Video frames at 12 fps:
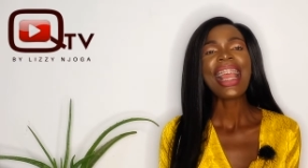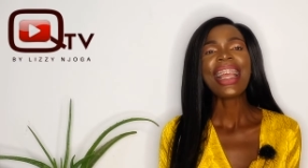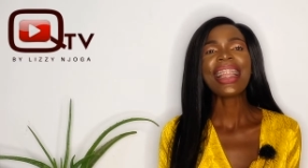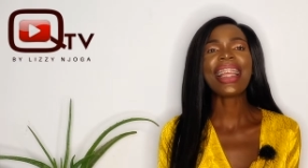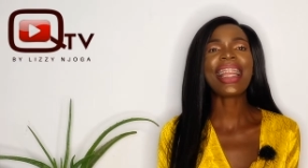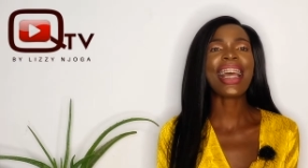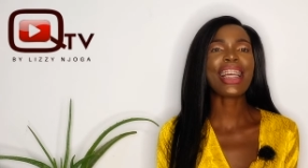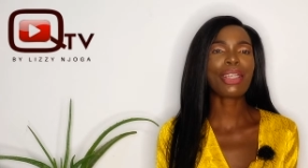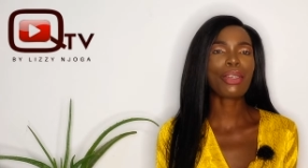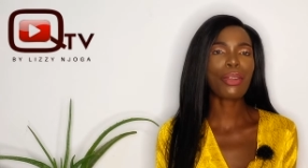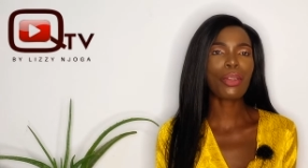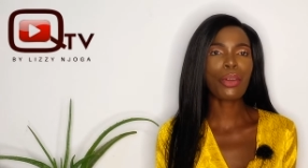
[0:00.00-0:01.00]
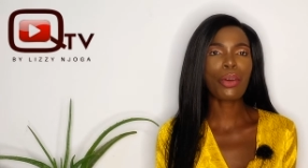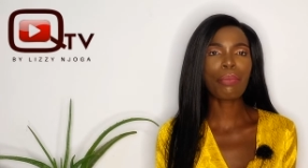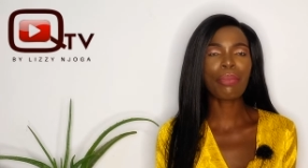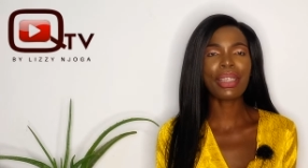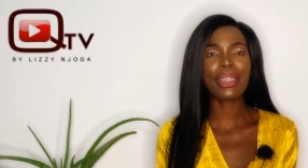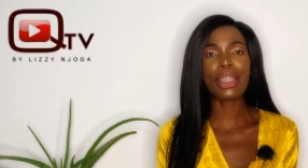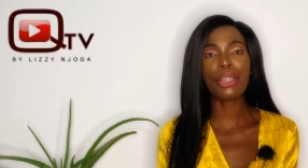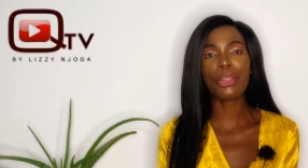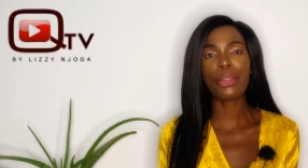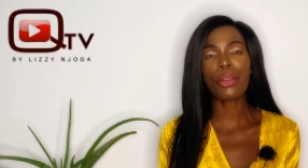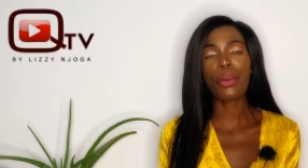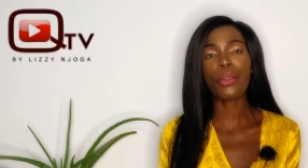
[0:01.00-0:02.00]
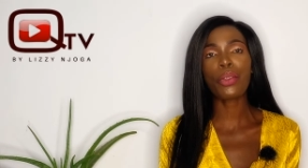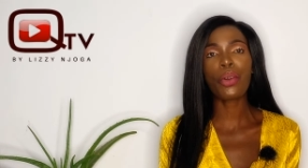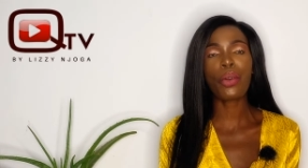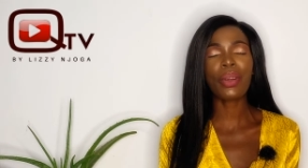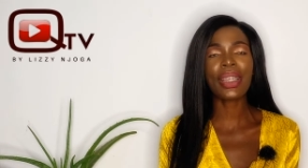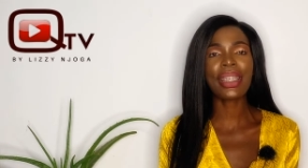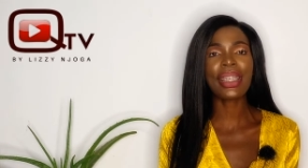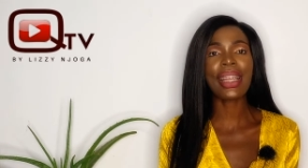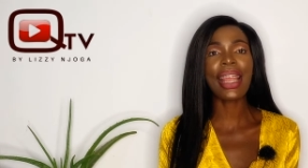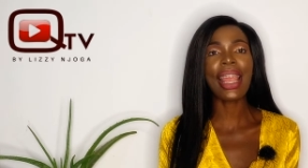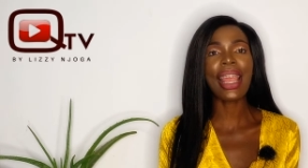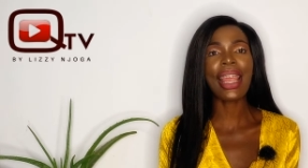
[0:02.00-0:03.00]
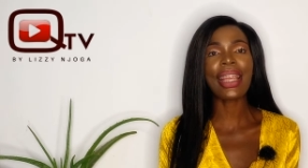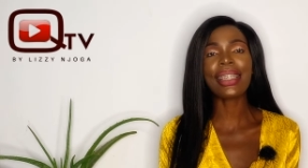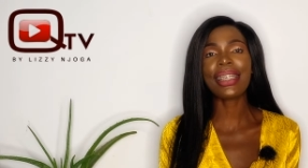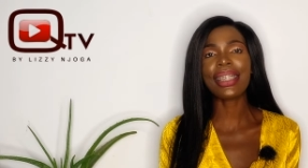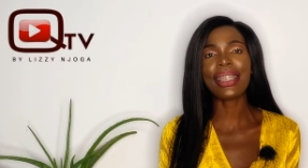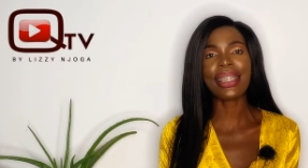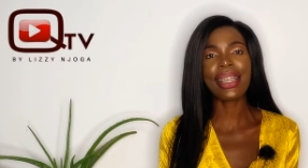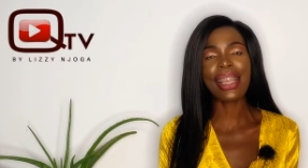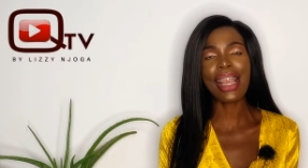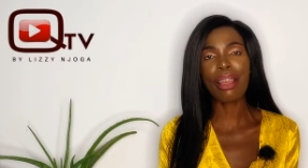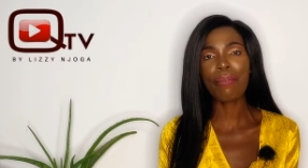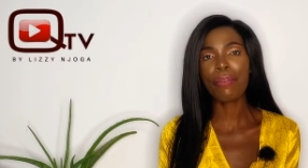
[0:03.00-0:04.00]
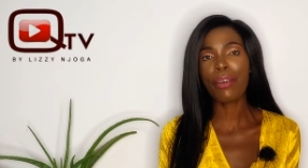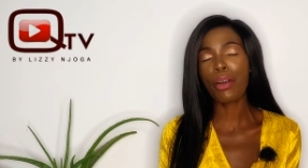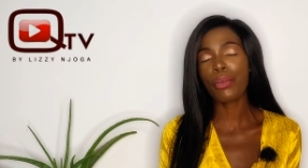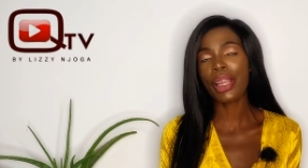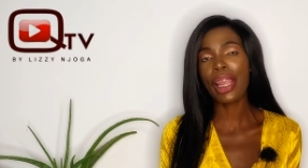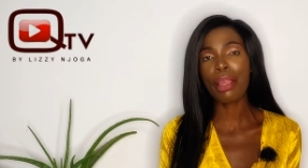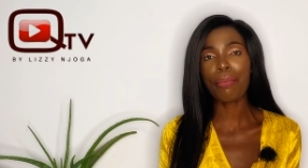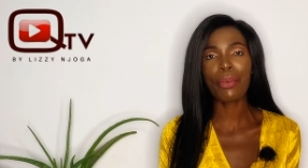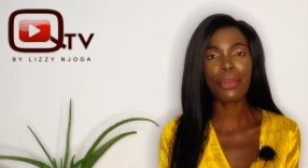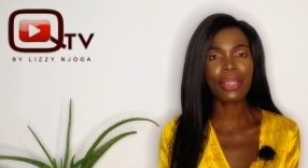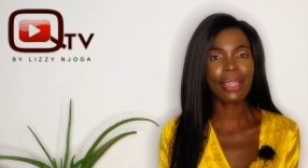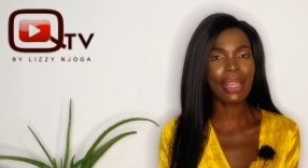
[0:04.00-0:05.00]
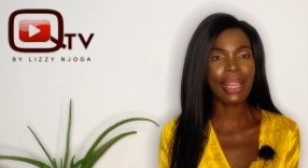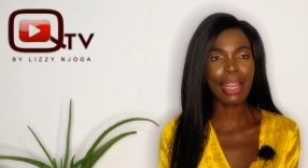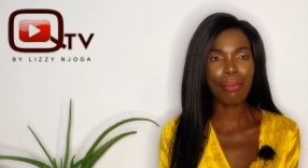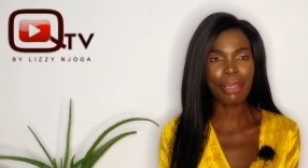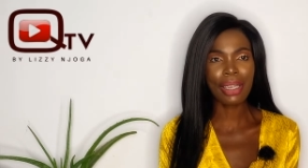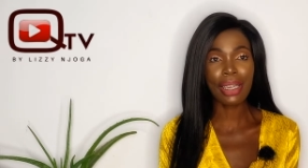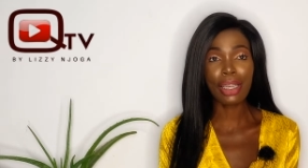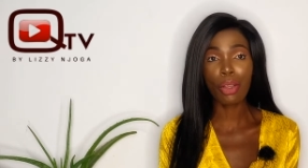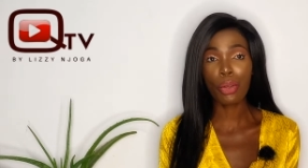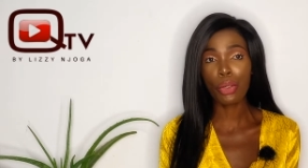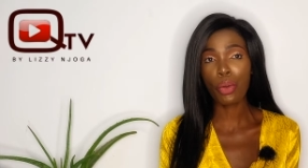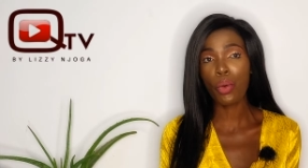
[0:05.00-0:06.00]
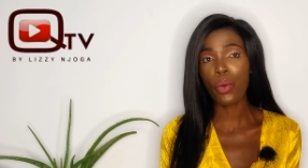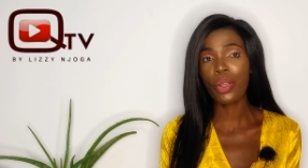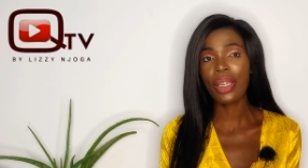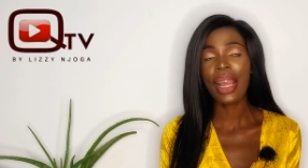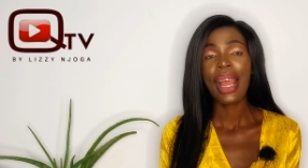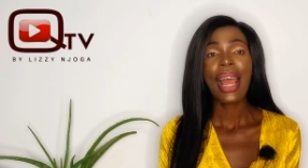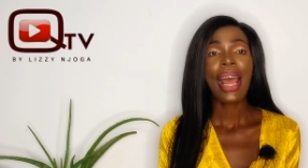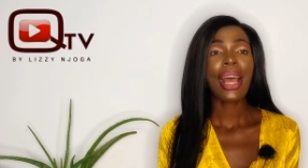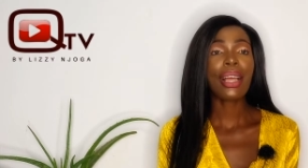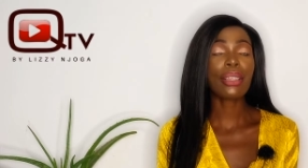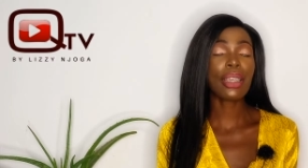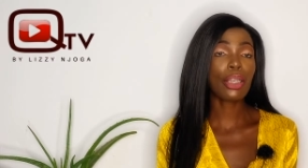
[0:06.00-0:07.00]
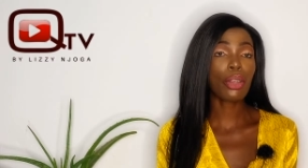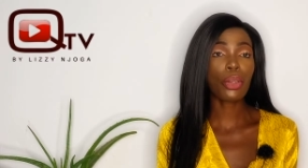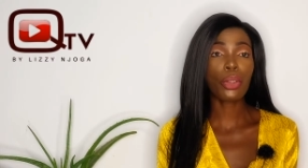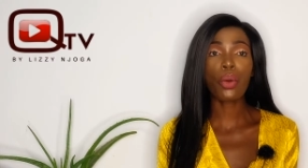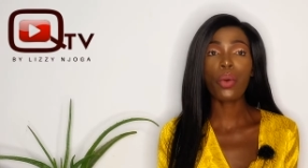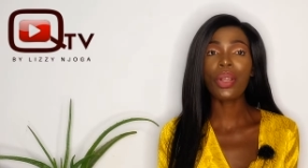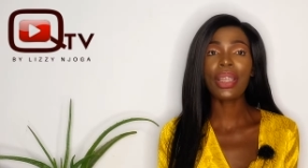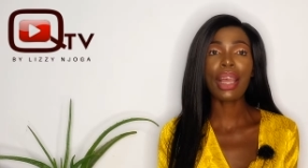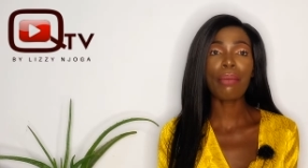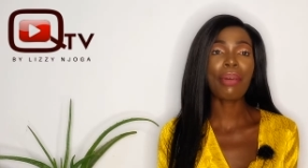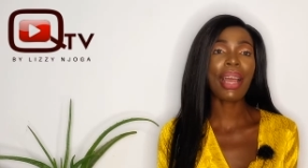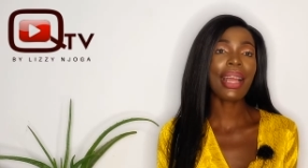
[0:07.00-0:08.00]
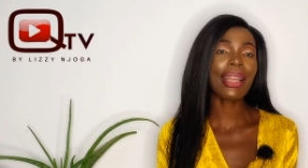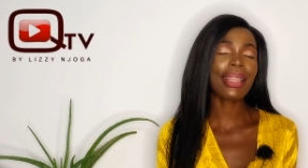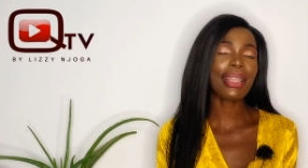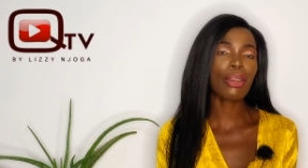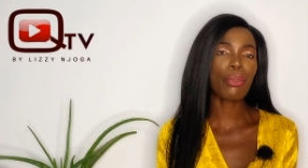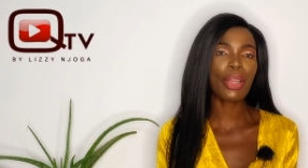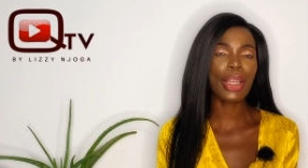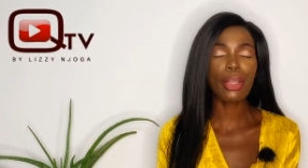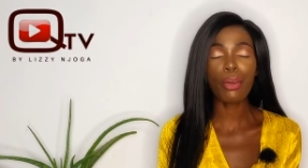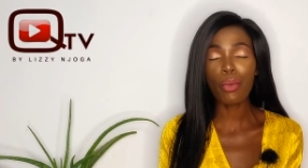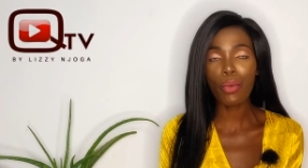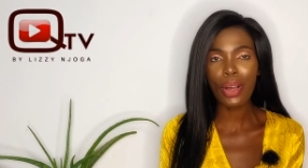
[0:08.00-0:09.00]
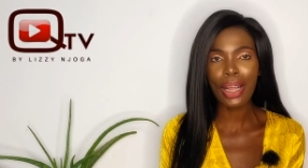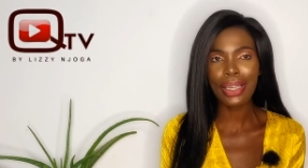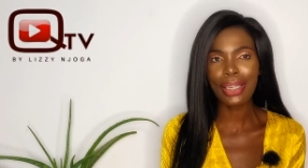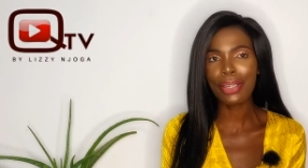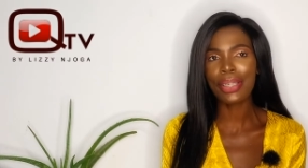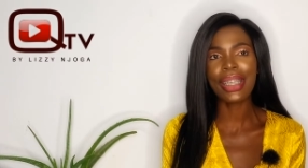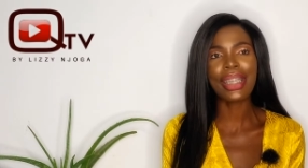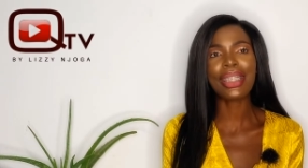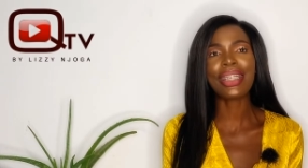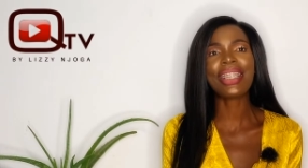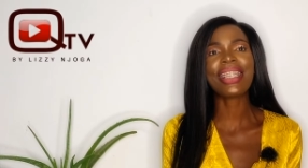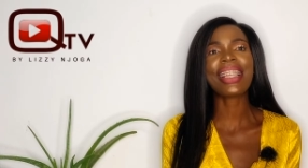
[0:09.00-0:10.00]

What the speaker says: The National Competition Authority found Apple's claims did not hold up under the real-world conditions.